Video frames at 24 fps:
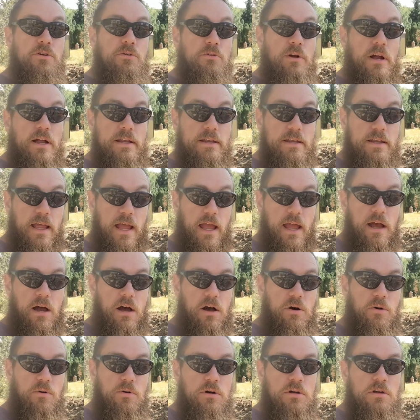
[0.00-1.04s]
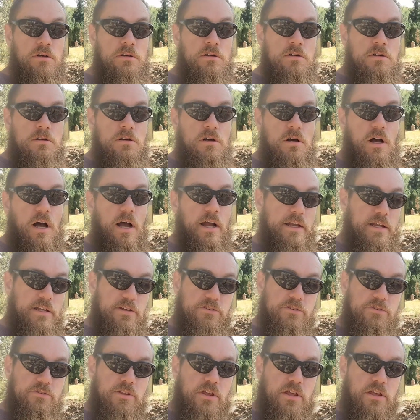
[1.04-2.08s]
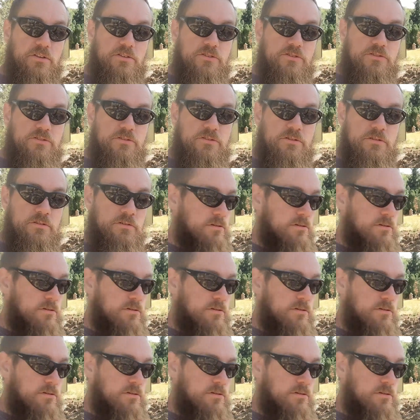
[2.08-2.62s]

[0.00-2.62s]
right now I can do this.